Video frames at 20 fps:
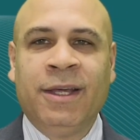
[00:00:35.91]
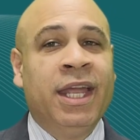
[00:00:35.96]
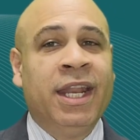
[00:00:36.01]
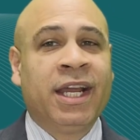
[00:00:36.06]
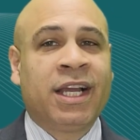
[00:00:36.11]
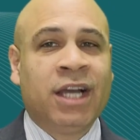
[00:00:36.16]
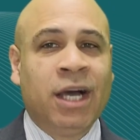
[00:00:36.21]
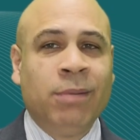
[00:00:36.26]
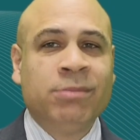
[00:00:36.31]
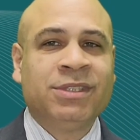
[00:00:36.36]
And
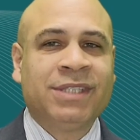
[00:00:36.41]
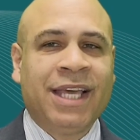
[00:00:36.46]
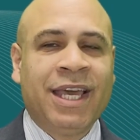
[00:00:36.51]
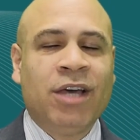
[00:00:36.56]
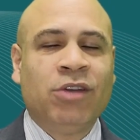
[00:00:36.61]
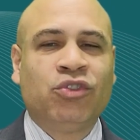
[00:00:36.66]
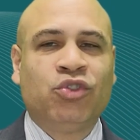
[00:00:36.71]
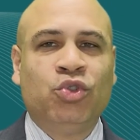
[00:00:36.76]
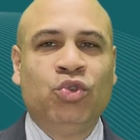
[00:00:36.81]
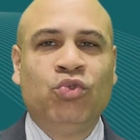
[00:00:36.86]
it comes
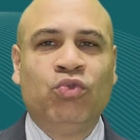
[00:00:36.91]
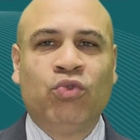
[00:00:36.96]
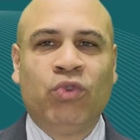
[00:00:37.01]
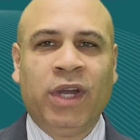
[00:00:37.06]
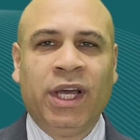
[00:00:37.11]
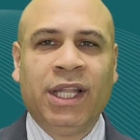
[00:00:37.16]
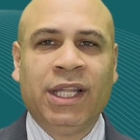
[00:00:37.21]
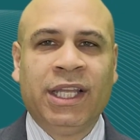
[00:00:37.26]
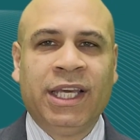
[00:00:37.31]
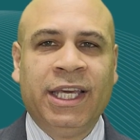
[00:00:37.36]
down to
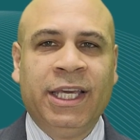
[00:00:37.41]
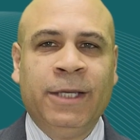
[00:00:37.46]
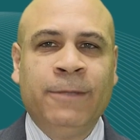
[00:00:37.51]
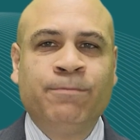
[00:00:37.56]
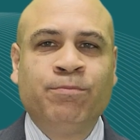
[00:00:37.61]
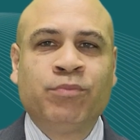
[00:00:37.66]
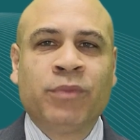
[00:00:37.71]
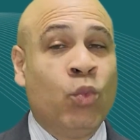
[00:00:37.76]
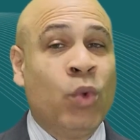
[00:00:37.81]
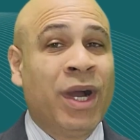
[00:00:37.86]

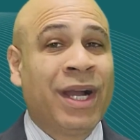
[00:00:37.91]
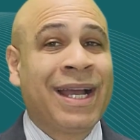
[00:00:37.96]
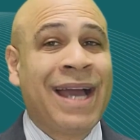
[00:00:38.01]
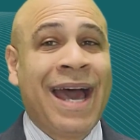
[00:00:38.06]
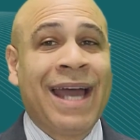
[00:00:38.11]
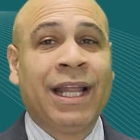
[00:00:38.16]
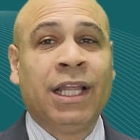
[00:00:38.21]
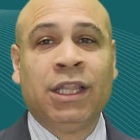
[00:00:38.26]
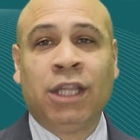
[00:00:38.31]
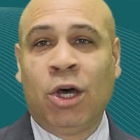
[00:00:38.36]
really what
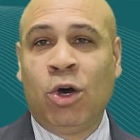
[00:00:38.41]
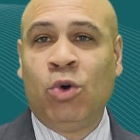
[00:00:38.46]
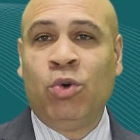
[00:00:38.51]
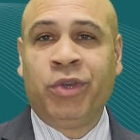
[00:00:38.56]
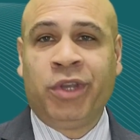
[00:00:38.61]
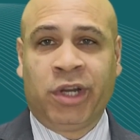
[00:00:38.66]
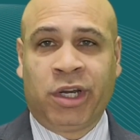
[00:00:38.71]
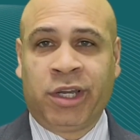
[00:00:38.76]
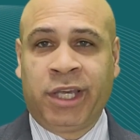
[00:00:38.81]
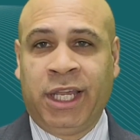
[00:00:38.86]
kind of
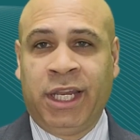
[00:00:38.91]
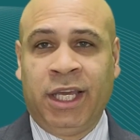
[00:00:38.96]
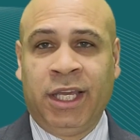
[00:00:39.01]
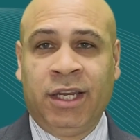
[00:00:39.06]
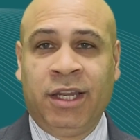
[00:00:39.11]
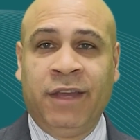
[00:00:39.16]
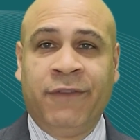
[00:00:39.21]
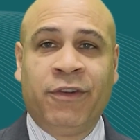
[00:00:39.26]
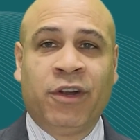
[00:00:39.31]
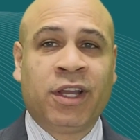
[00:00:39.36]
loan you're
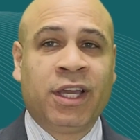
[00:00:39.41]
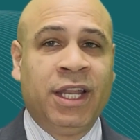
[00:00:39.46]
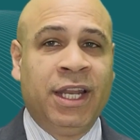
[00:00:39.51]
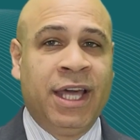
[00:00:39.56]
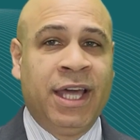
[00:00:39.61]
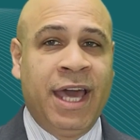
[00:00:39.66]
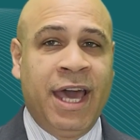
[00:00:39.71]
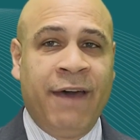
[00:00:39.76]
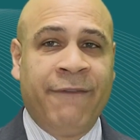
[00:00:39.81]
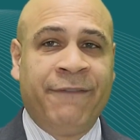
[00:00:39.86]
getting. If you're
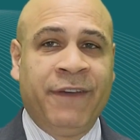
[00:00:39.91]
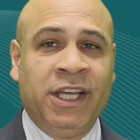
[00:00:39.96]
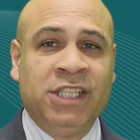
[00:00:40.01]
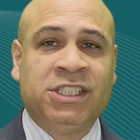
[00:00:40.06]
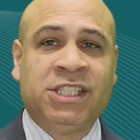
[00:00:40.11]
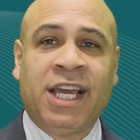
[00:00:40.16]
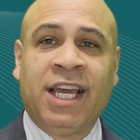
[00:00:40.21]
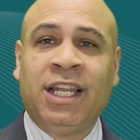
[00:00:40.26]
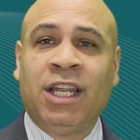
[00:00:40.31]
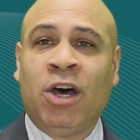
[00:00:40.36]
getting an
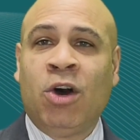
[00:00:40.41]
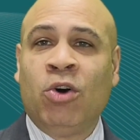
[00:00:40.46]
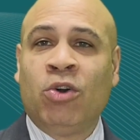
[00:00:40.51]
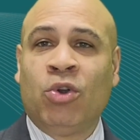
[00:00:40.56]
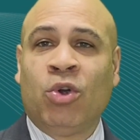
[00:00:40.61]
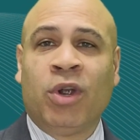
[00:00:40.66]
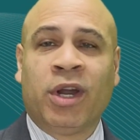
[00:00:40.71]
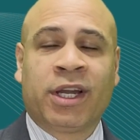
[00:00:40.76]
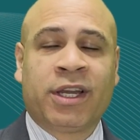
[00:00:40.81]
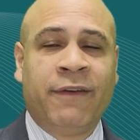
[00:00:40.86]
FHA loan
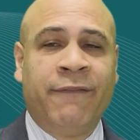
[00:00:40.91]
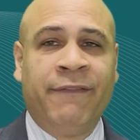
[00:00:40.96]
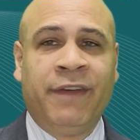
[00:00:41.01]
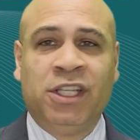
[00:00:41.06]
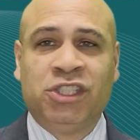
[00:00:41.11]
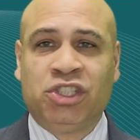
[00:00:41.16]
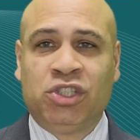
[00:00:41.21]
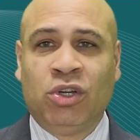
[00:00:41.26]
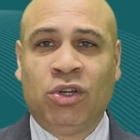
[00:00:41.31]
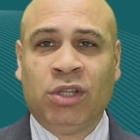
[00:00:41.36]
or a
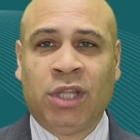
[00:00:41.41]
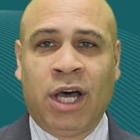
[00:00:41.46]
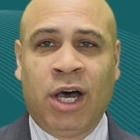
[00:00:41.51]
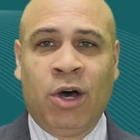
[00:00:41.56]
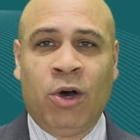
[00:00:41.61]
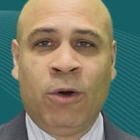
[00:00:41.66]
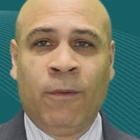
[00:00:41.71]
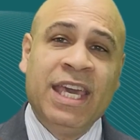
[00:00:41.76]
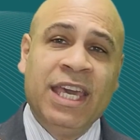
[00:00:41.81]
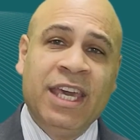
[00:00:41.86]
conventional
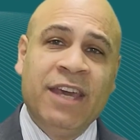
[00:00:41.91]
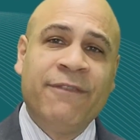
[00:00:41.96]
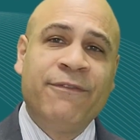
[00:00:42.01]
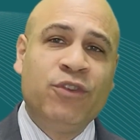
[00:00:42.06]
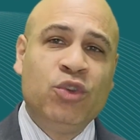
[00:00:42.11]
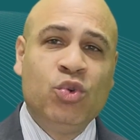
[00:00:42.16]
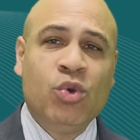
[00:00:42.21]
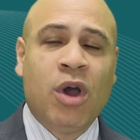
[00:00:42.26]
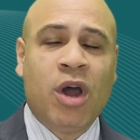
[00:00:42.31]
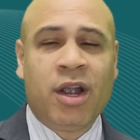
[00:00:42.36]
loan.
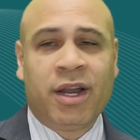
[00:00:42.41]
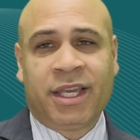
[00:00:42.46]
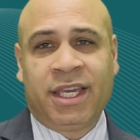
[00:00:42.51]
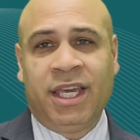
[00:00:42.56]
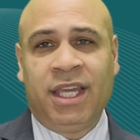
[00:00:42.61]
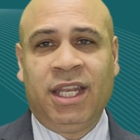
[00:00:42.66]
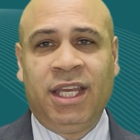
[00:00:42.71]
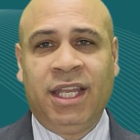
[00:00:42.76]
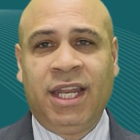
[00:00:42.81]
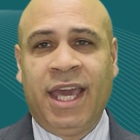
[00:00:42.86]
If you are
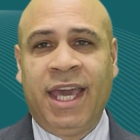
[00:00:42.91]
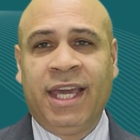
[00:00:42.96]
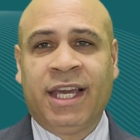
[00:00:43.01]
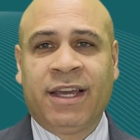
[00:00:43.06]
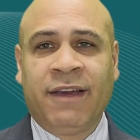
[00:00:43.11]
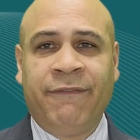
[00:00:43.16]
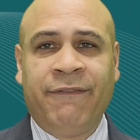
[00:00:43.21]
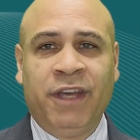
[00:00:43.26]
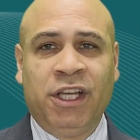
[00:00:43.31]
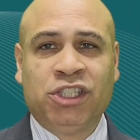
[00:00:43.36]
getting a
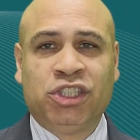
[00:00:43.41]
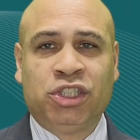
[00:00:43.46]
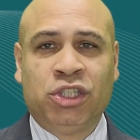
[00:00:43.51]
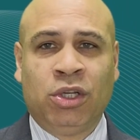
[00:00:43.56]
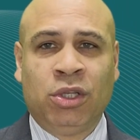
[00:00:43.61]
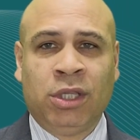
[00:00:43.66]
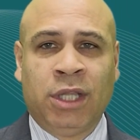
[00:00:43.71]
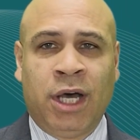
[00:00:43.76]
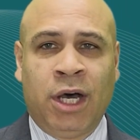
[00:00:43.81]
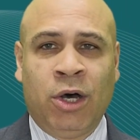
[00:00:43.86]

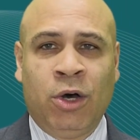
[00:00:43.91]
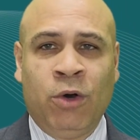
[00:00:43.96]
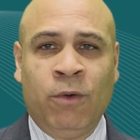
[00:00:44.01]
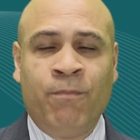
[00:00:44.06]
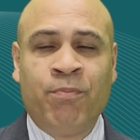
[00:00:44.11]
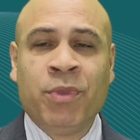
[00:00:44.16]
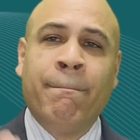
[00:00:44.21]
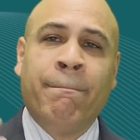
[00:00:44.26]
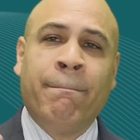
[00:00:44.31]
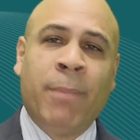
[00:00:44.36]
conventional
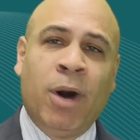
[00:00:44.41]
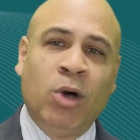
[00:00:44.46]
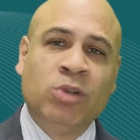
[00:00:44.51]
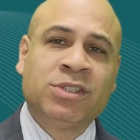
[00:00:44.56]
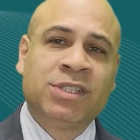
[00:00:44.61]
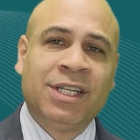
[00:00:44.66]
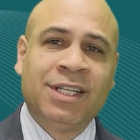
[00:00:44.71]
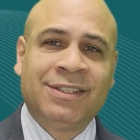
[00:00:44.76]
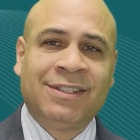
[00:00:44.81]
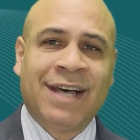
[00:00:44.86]
loan,
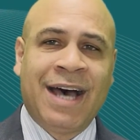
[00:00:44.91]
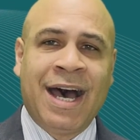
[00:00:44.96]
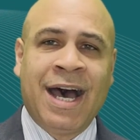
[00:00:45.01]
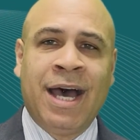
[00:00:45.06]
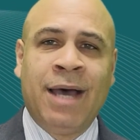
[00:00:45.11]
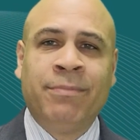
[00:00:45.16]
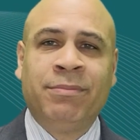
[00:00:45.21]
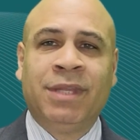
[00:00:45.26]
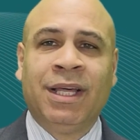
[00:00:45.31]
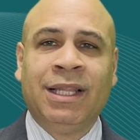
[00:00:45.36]
most of the
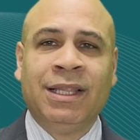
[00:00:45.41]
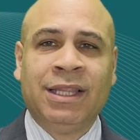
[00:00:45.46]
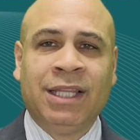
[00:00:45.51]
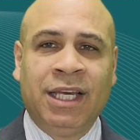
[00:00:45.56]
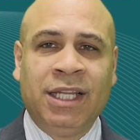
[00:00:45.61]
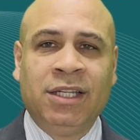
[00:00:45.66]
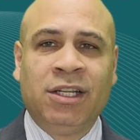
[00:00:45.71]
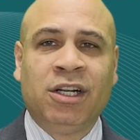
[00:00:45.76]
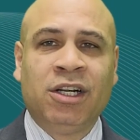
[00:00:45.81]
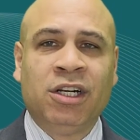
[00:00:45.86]
time the
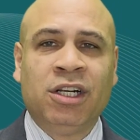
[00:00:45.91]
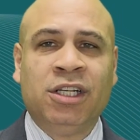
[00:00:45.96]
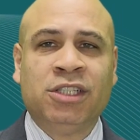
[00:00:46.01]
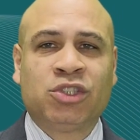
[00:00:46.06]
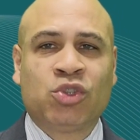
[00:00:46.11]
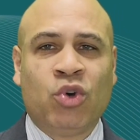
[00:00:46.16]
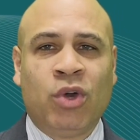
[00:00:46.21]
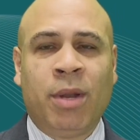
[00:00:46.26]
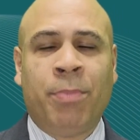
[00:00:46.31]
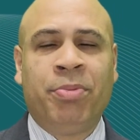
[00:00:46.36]
lender
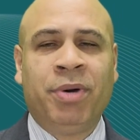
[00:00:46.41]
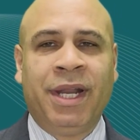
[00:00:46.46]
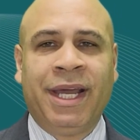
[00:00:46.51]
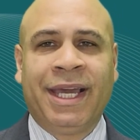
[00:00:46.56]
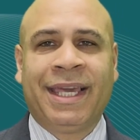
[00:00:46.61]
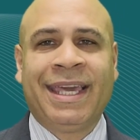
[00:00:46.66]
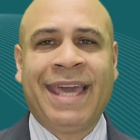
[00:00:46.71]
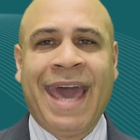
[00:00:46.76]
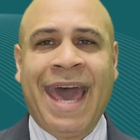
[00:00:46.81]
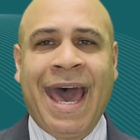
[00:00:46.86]
is going to put
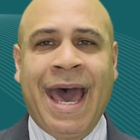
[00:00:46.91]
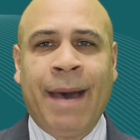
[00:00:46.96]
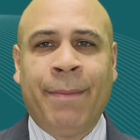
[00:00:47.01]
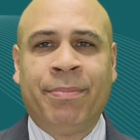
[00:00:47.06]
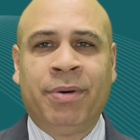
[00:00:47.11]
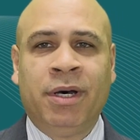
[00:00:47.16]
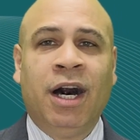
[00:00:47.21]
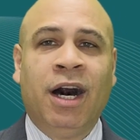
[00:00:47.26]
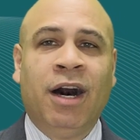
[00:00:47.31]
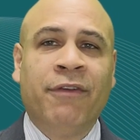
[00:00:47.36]
a
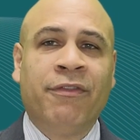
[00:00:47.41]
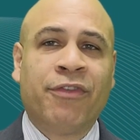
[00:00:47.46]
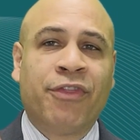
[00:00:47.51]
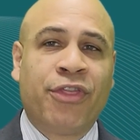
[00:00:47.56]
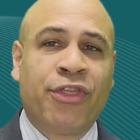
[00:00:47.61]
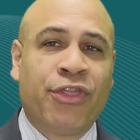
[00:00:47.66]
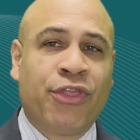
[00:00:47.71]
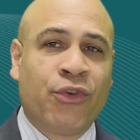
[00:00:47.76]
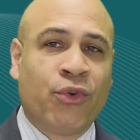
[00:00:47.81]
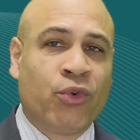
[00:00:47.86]
cap of
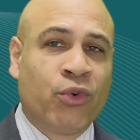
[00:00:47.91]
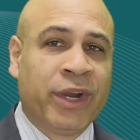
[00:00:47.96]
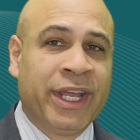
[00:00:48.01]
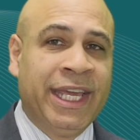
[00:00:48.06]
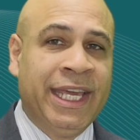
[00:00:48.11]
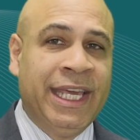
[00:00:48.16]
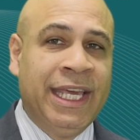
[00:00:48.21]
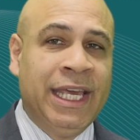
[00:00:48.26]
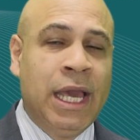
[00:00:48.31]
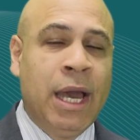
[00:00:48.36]

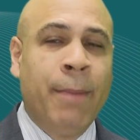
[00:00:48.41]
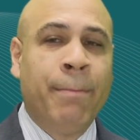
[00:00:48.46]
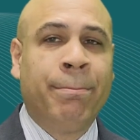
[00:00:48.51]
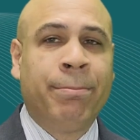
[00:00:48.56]
3%